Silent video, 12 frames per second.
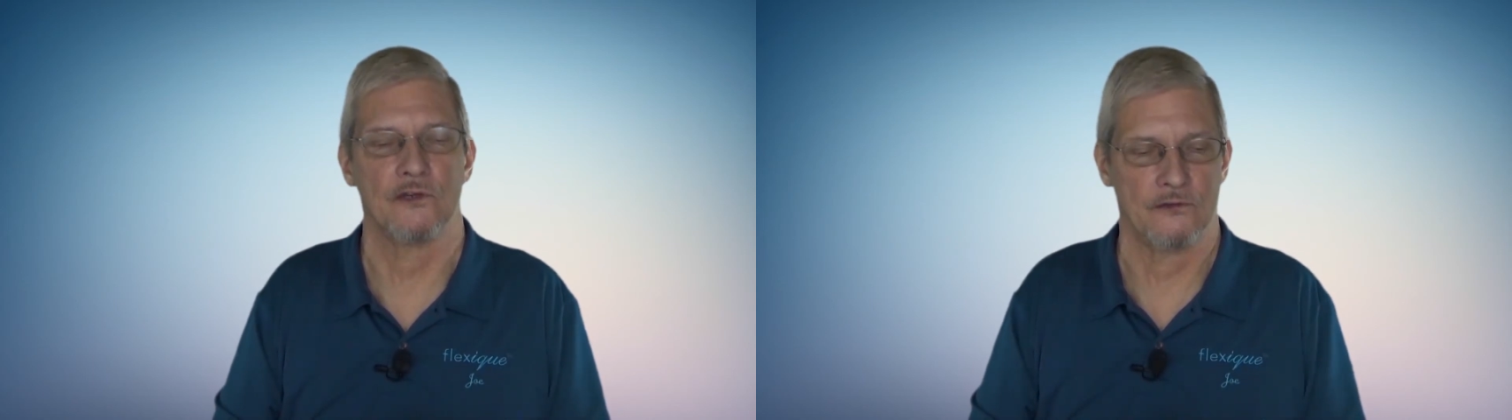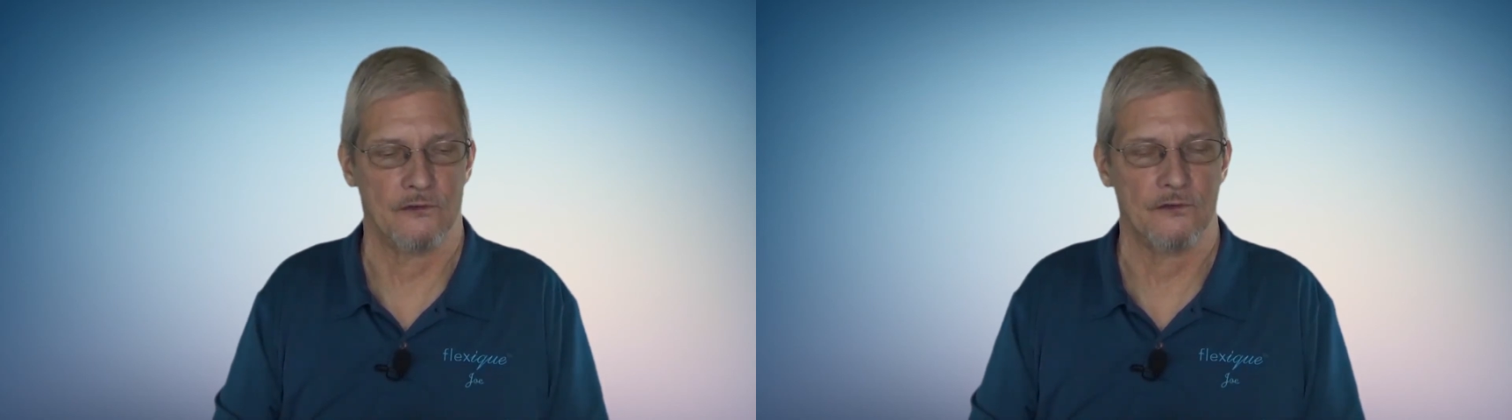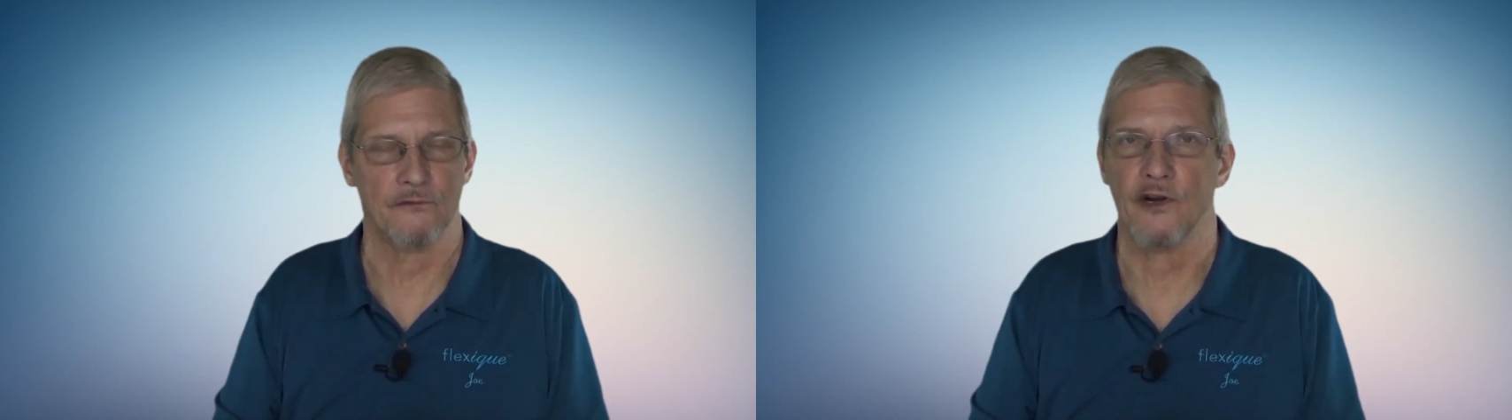
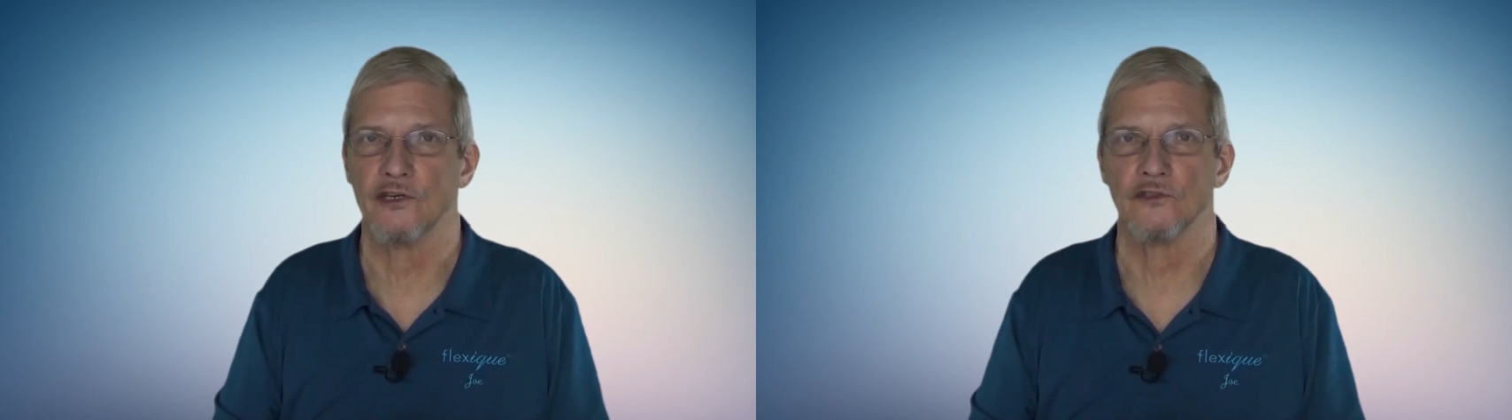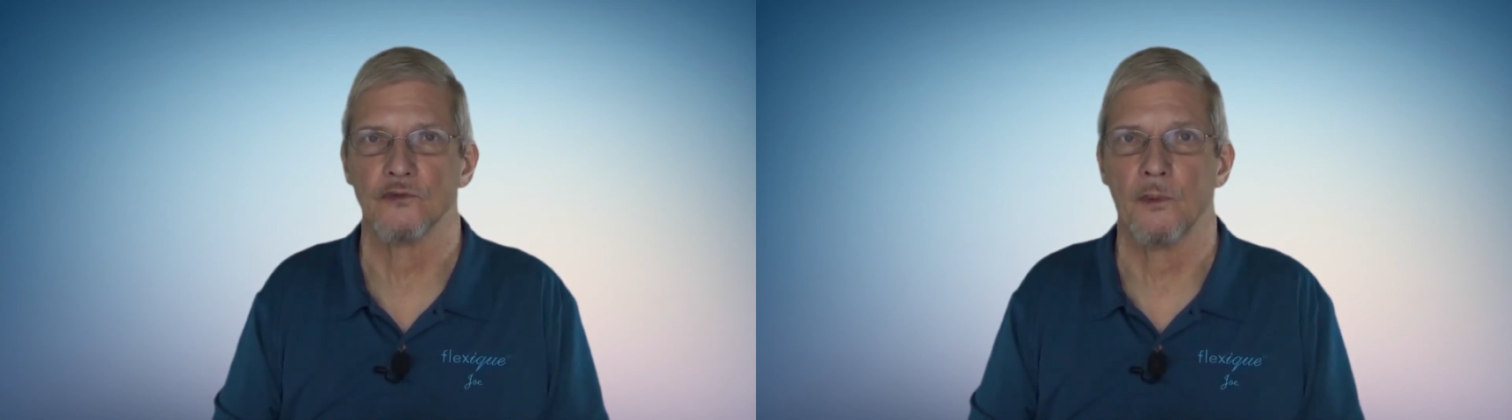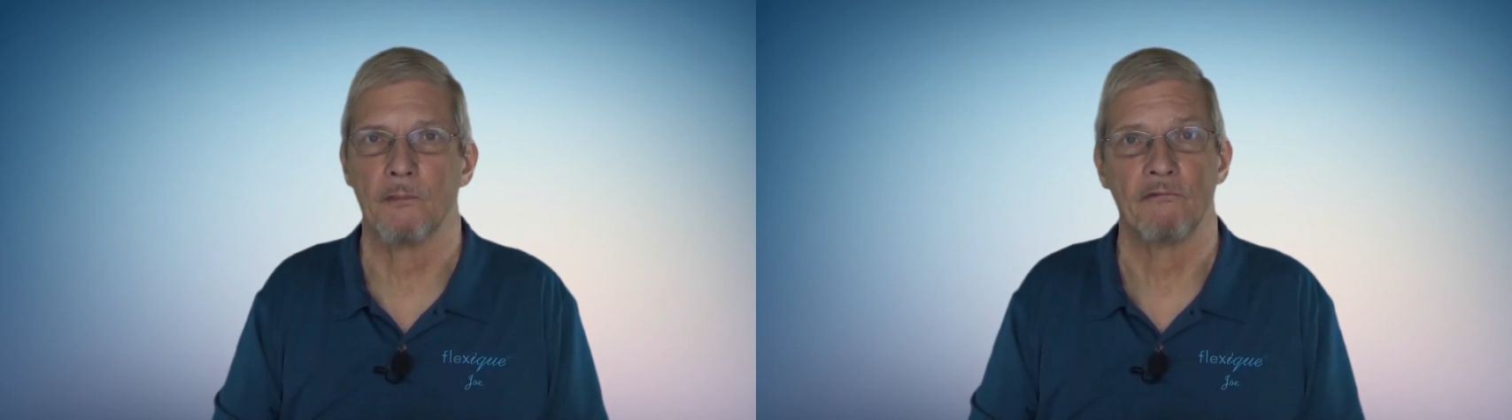just as
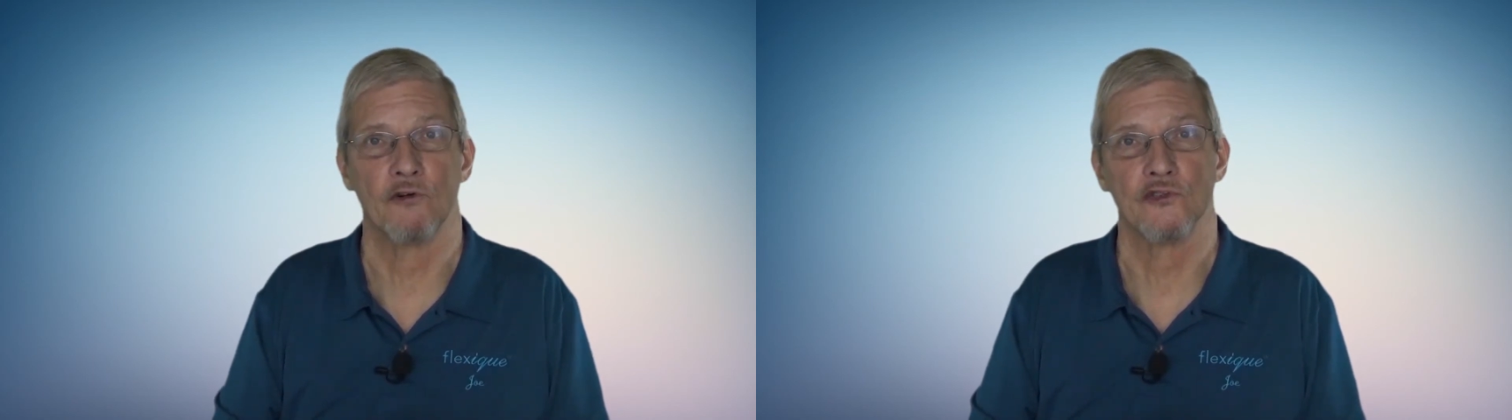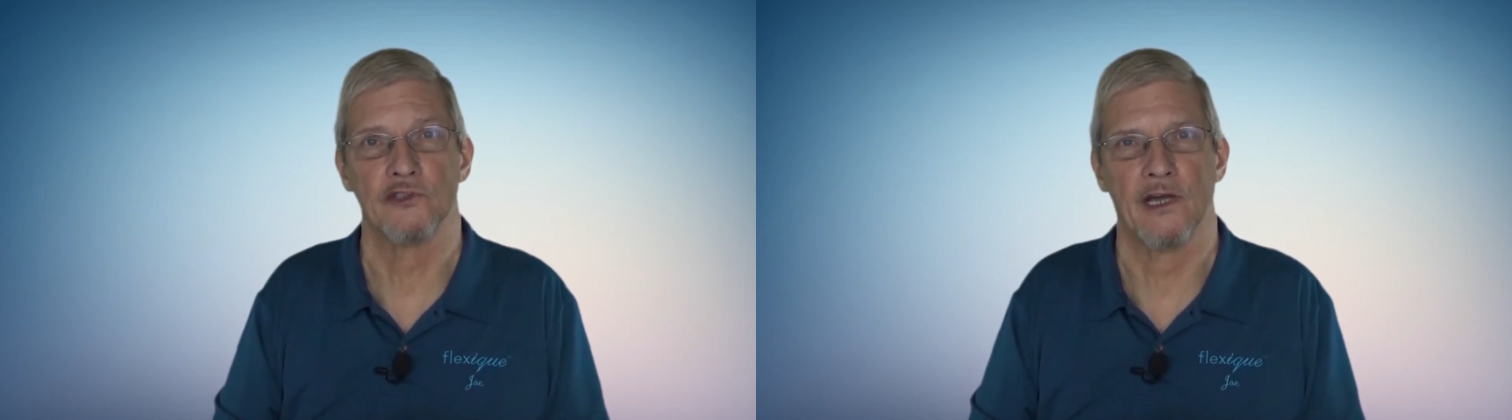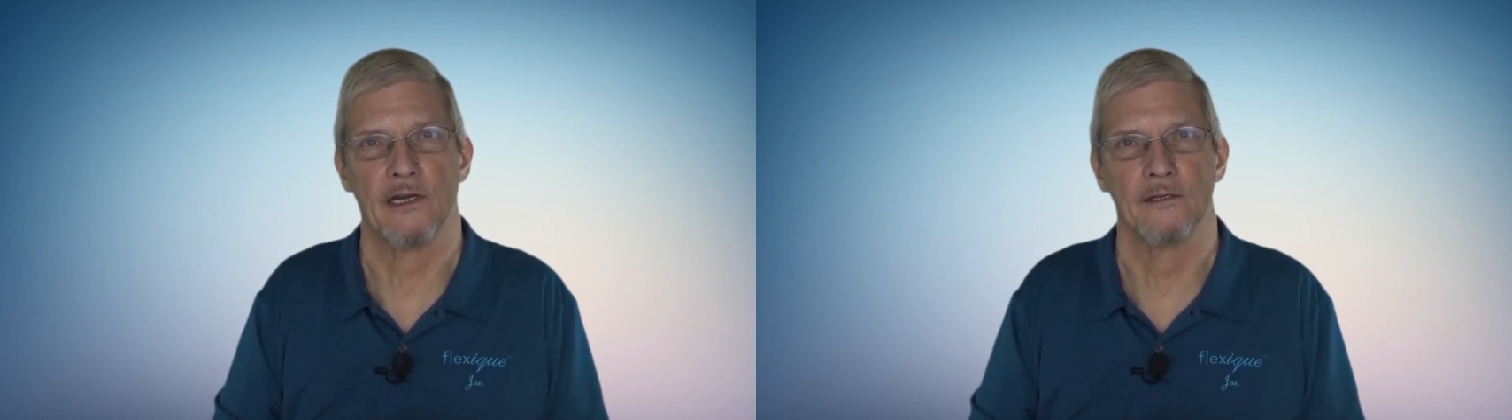fresh as when we
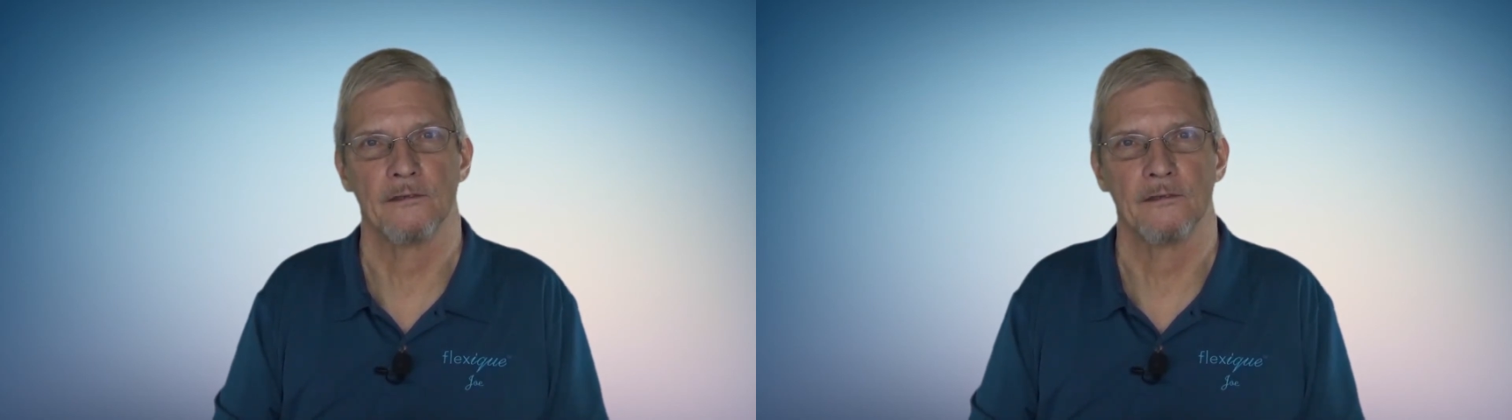first cut